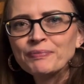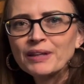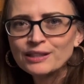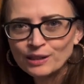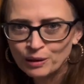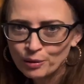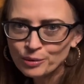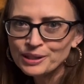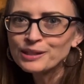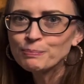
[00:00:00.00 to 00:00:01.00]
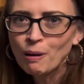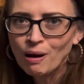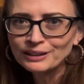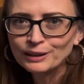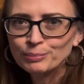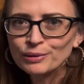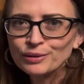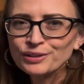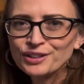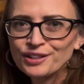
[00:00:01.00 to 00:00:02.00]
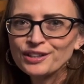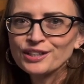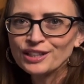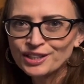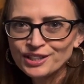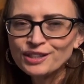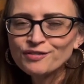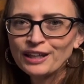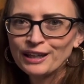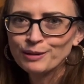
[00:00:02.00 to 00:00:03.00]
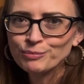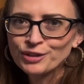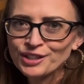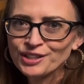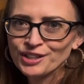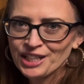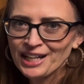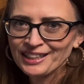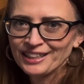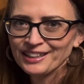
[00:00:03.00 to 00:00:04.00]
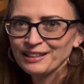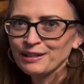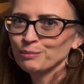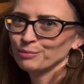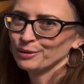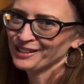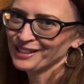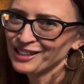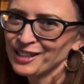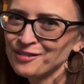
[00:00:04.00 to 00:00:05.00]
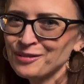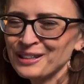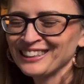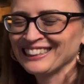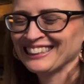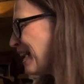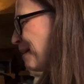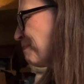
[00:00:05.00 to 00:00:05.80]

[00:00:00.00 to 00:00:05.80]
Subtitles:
as close as possible to the Duchess of Cambridge's jacket, Princess of Wales now.